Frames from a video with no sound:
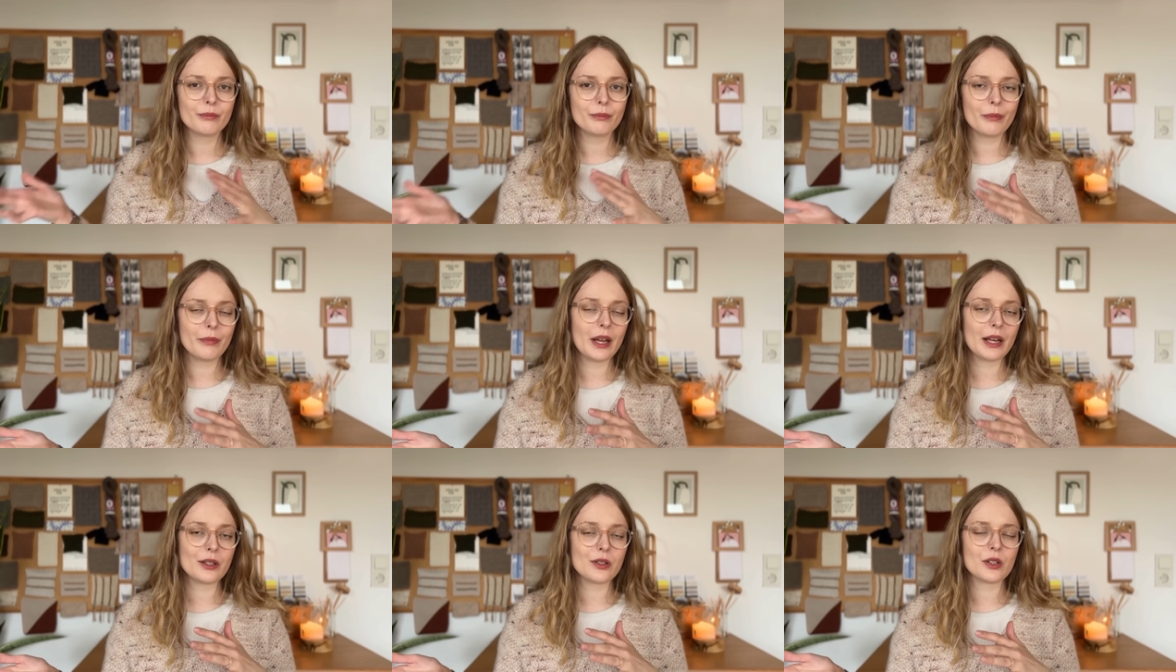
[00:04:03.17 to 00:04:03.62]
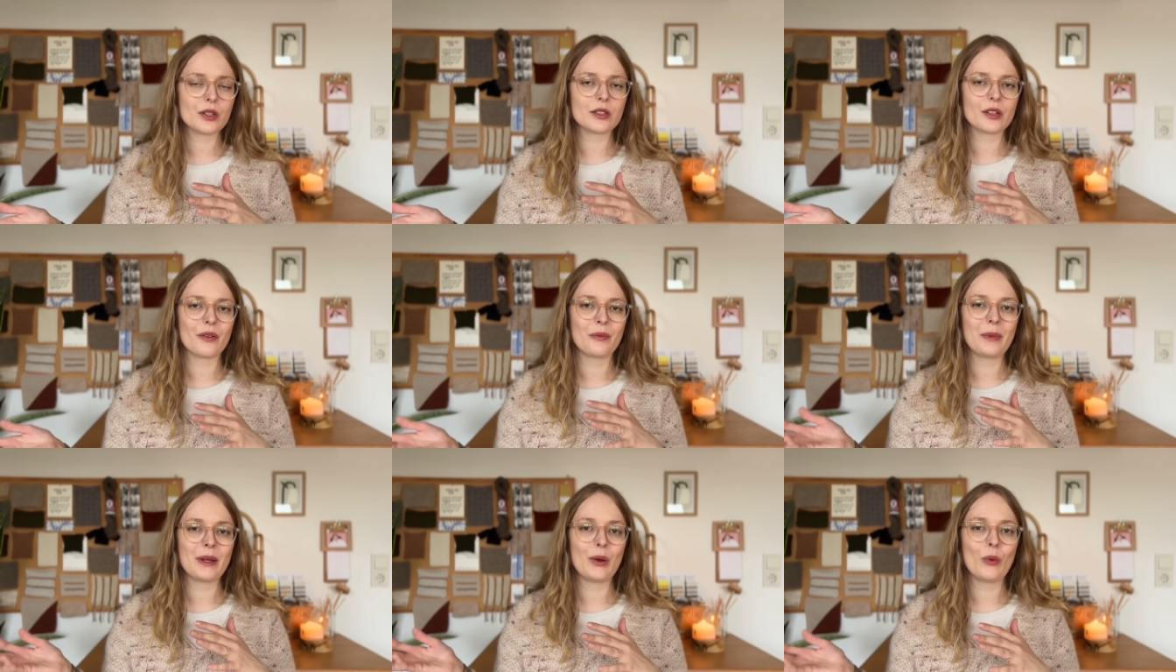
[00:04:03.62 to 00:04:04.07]
pictures
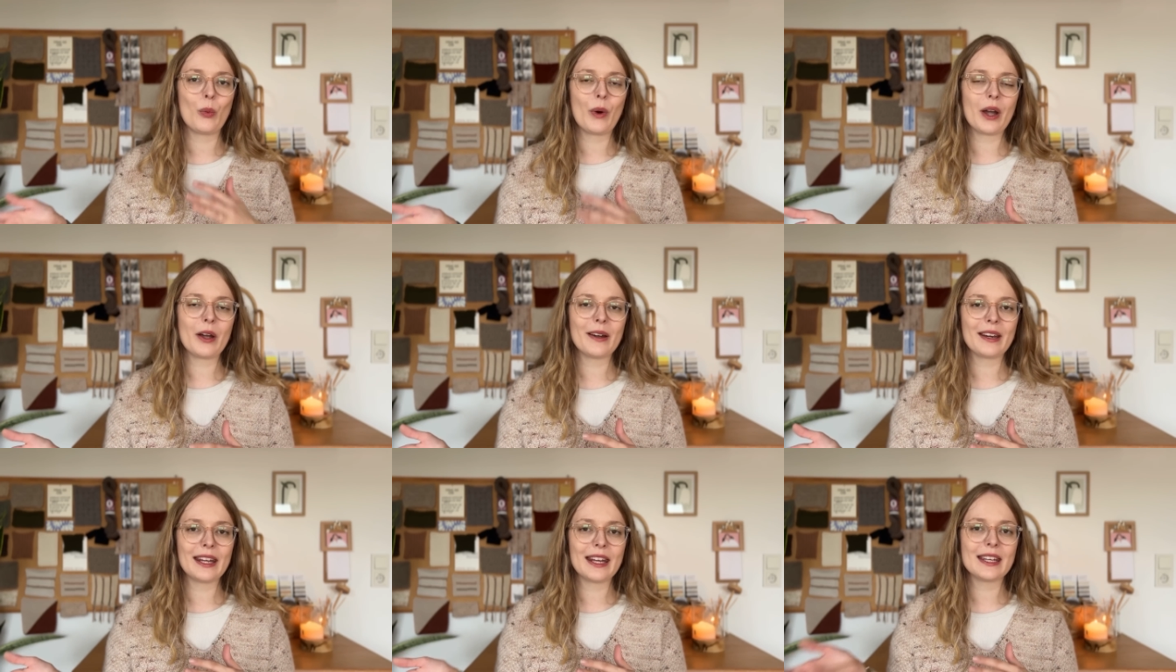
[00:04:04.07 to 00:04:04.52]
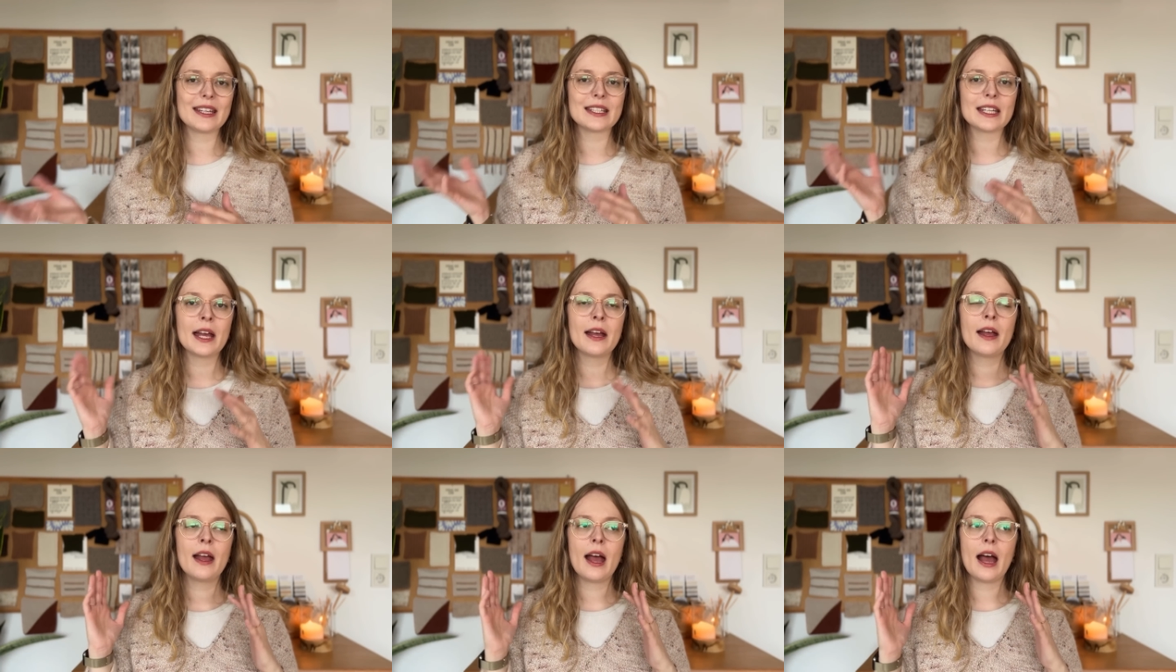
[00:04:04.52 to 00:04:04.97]
of me wearing it.
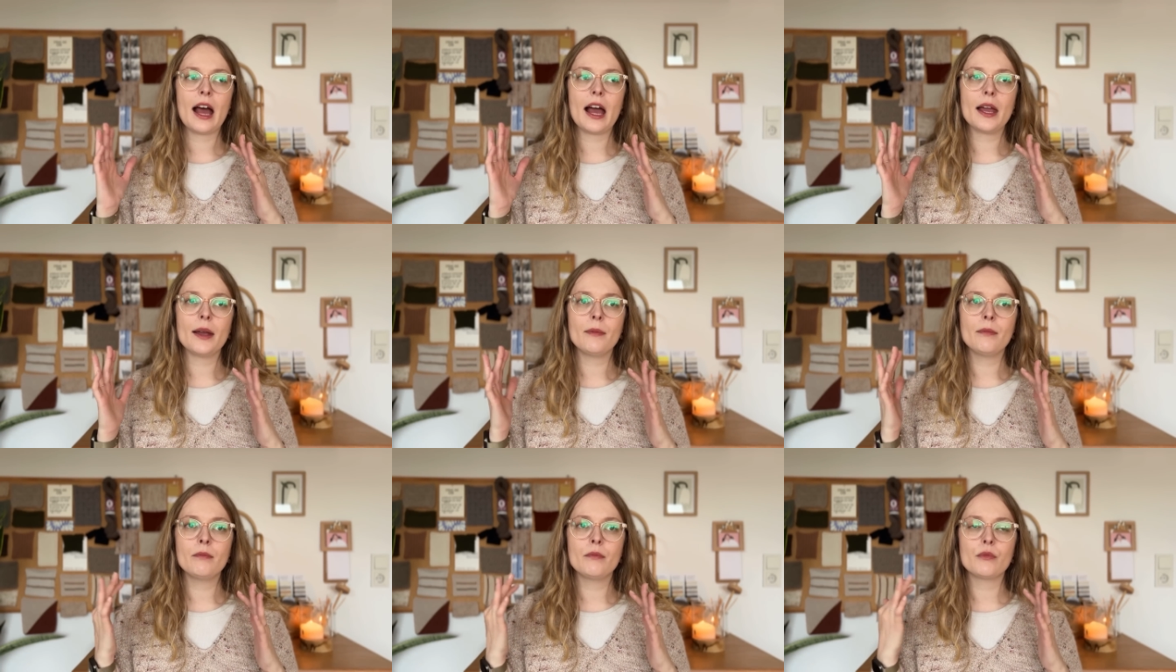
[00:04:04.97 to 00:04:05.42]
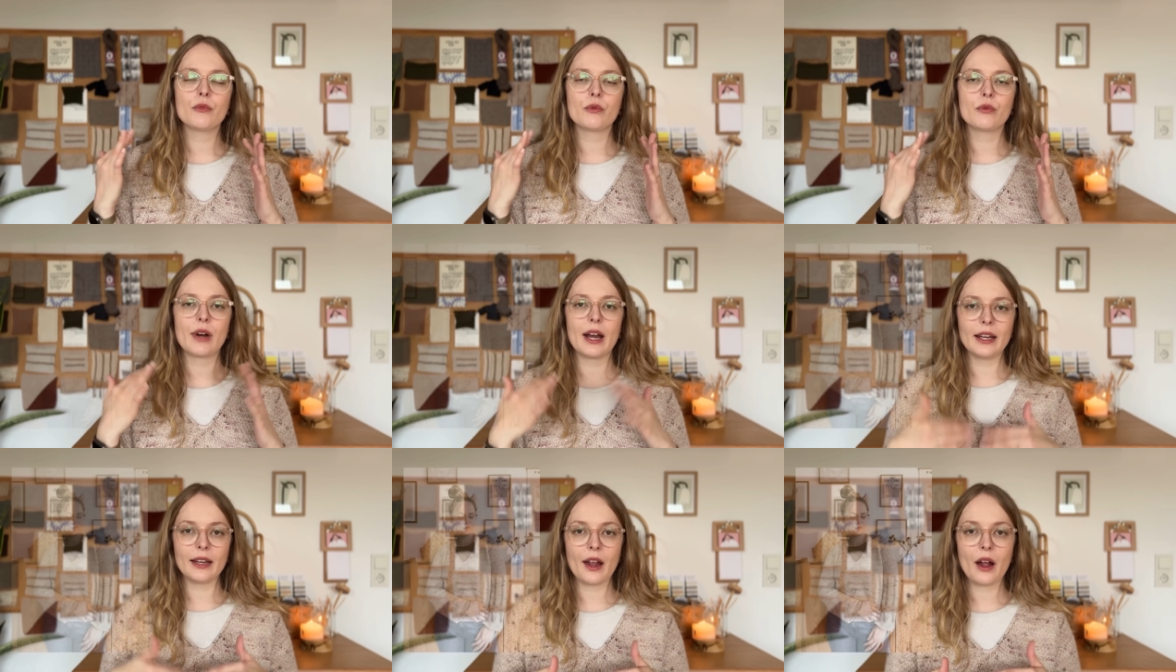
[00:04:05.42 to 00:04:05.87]

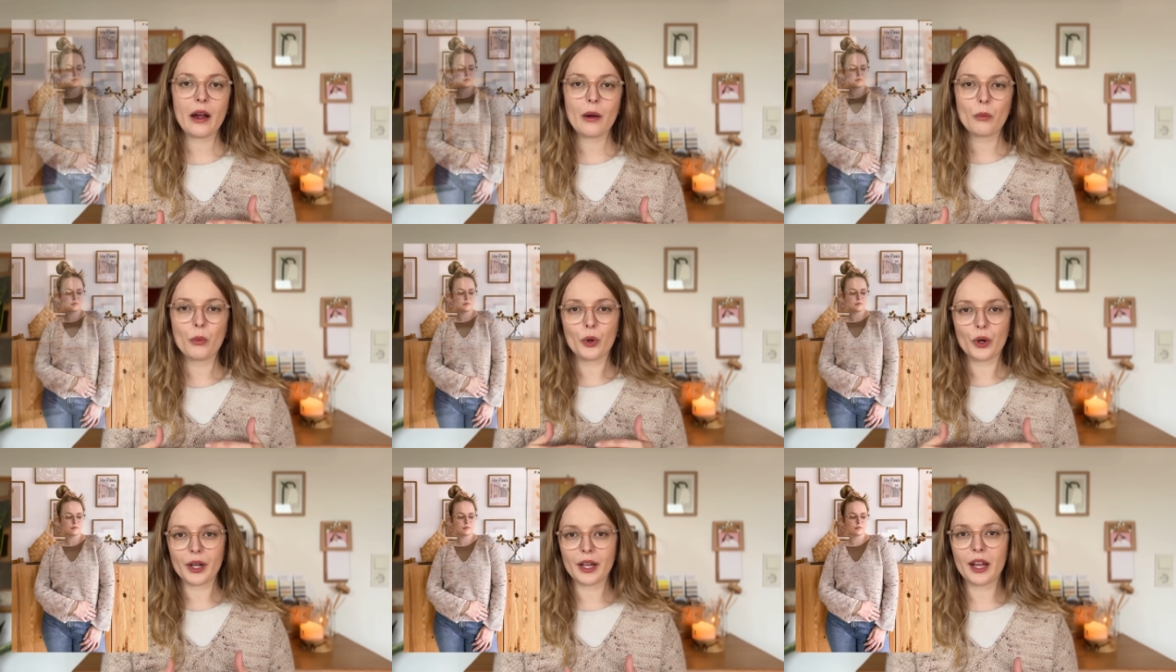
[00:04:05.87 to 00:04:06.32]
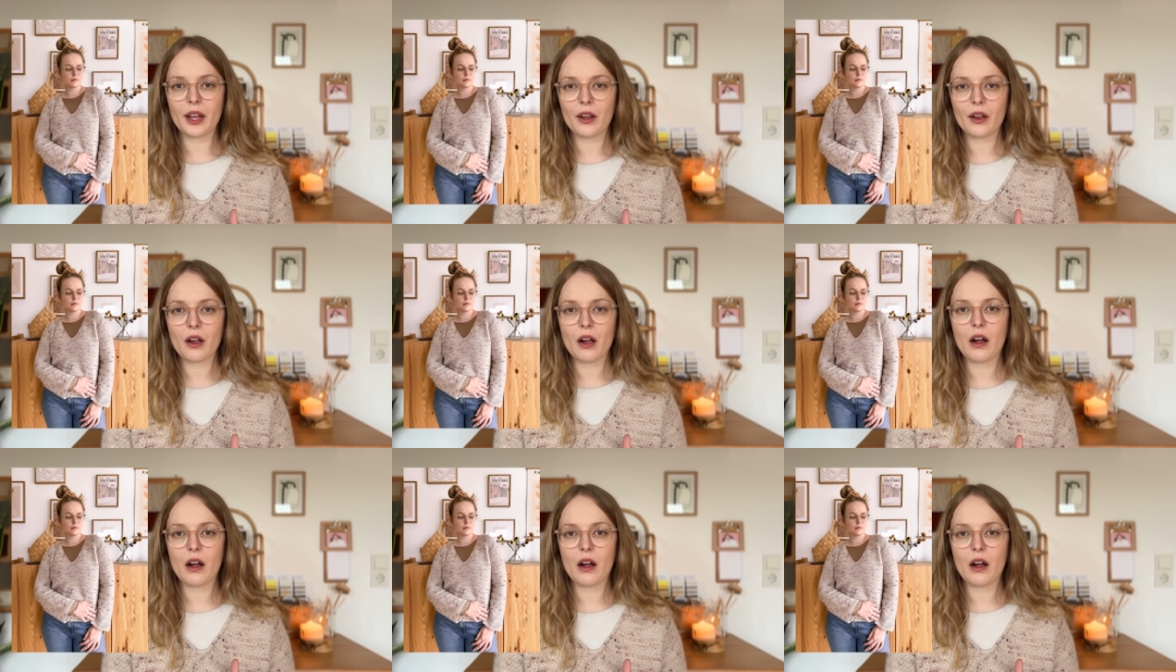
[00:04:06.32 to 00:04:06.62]
Right now I'm working